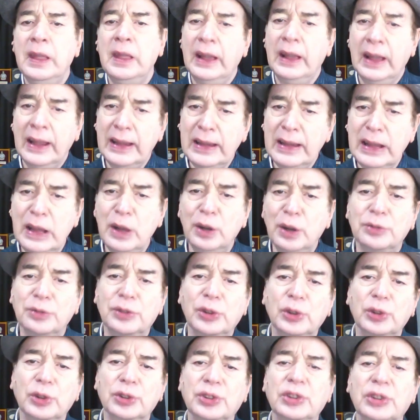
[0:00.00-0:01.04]
Any of
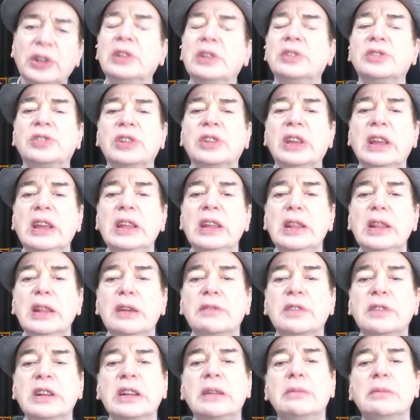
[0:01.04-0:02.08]
those things
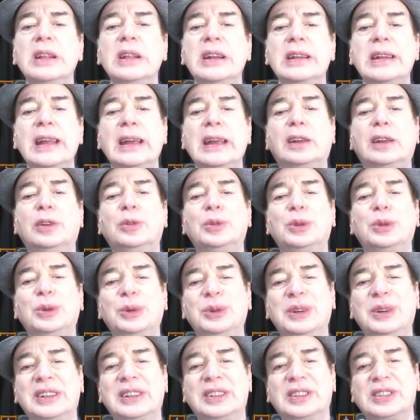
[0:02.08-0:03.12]
inevitably take you
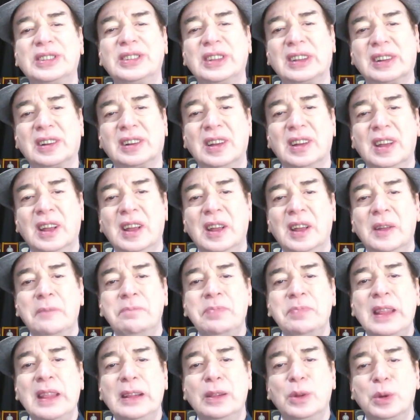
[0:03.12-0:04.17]
towards uh,
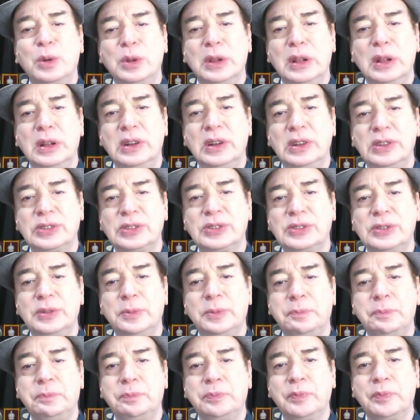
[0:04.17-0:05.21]
loneliness.
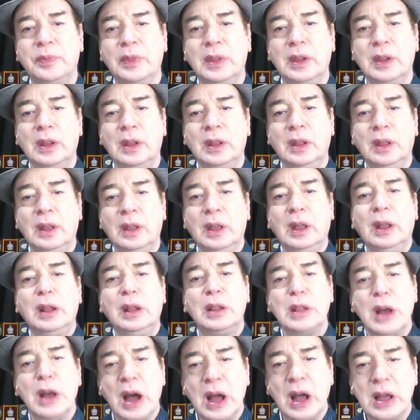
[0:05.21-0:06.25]

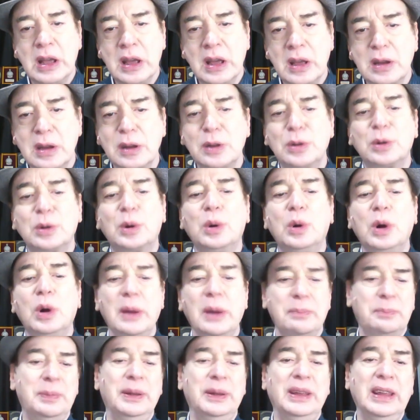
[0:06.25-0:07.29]
The higher you go
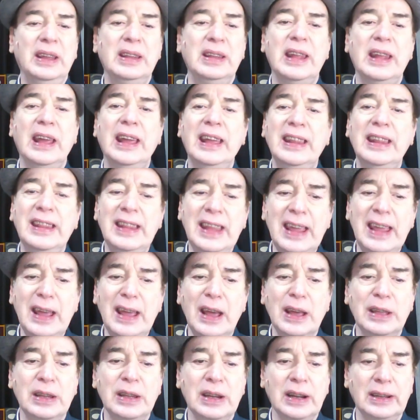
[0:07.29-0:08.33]
up in any
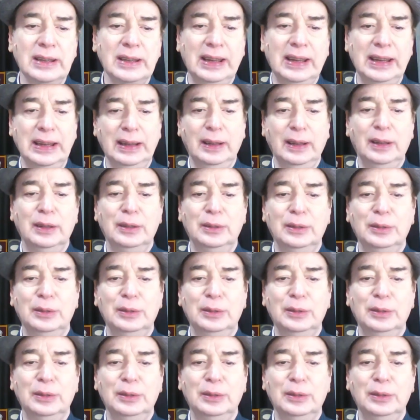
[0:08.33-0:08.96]
hierarchy,